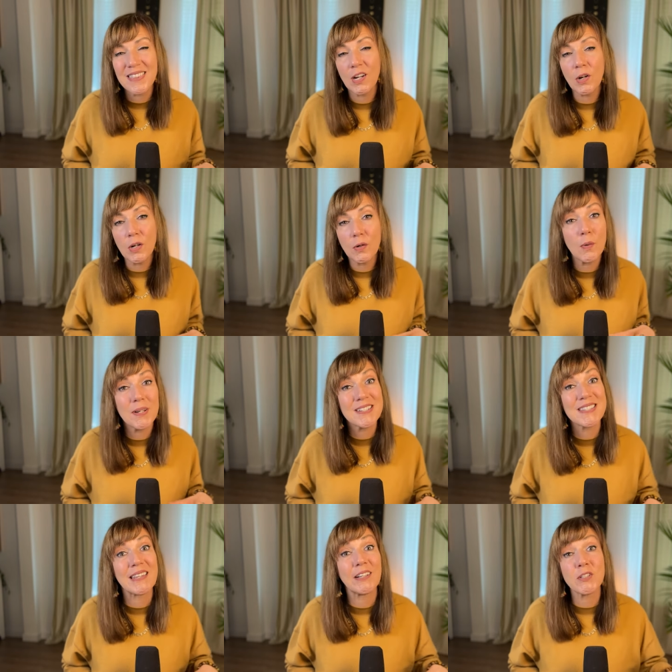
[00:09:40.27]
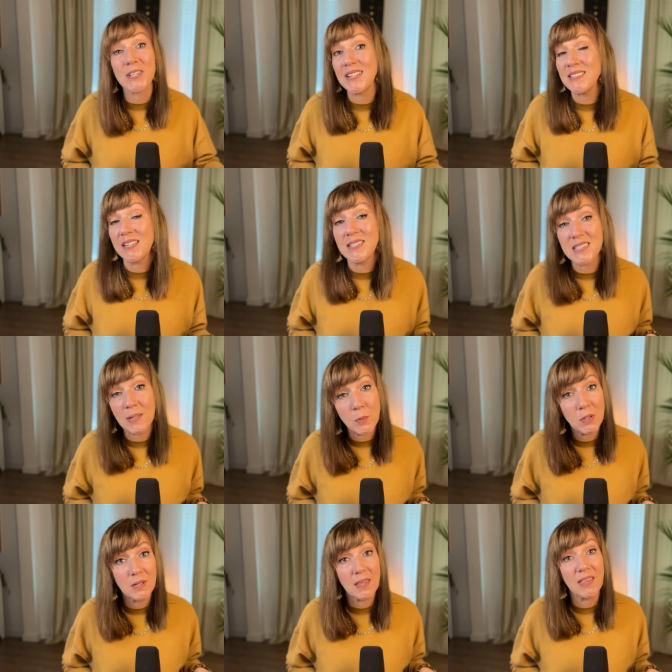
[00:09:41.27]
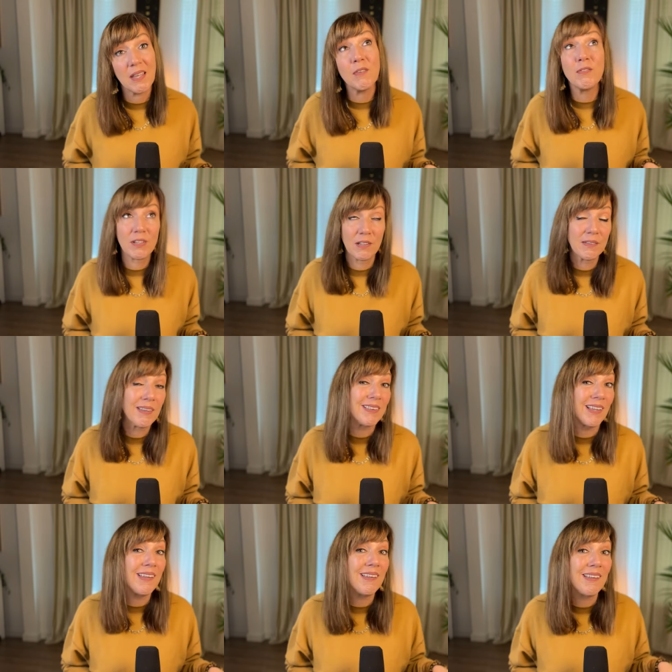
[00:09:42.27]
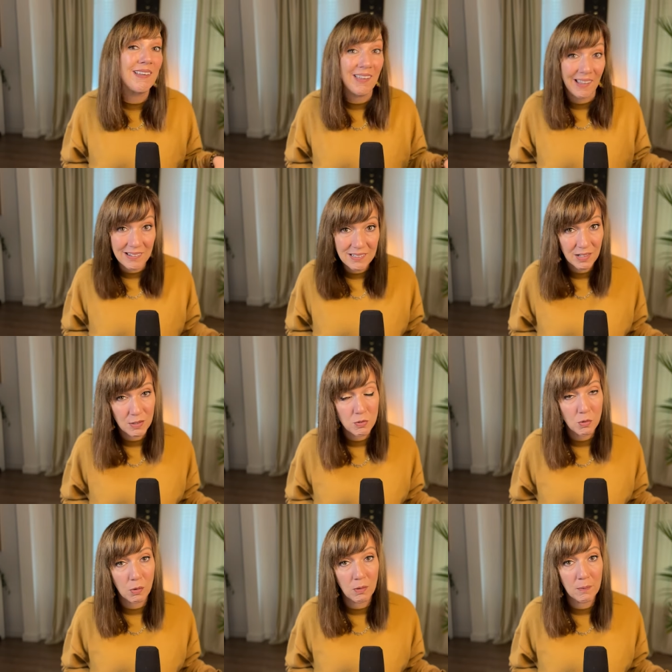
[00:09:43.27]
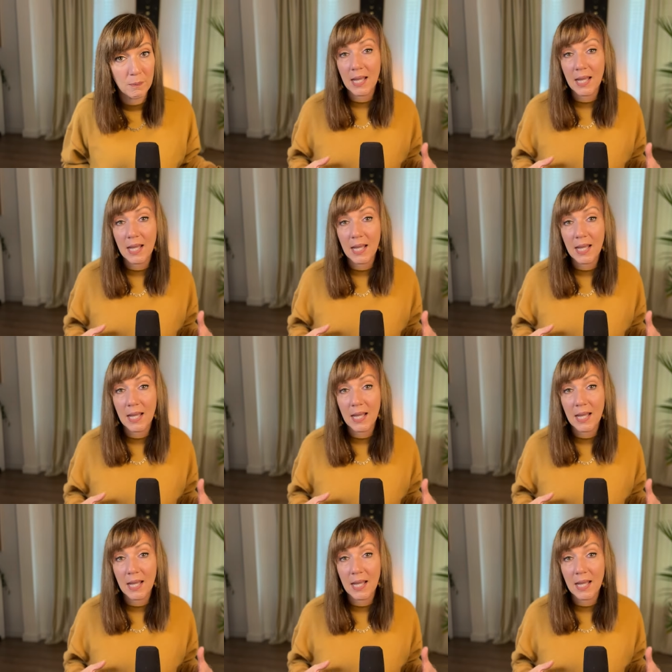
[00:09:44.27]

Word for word: they're going to set their sights on someone they feel that they can control.